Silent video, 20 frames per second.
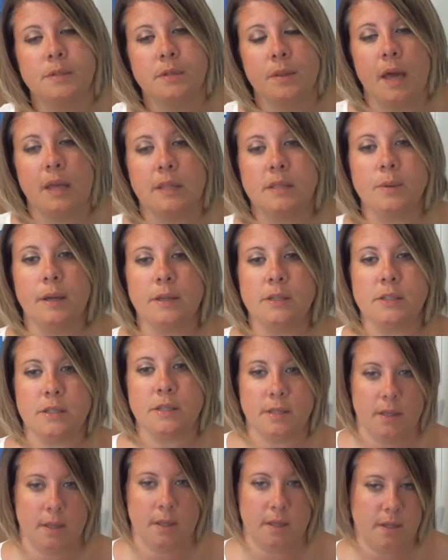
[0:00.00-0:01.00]
So that's why
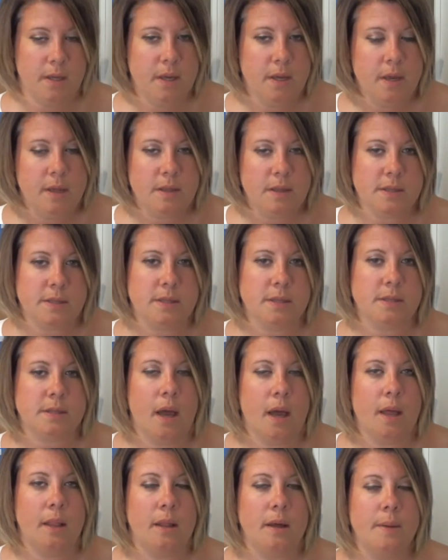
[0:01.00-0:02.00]
she's in this
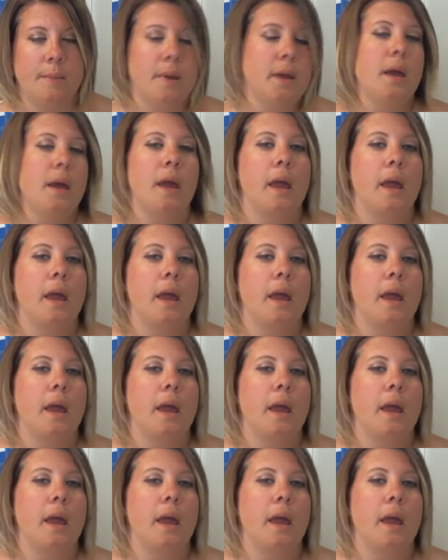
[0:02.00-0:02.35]
asylum.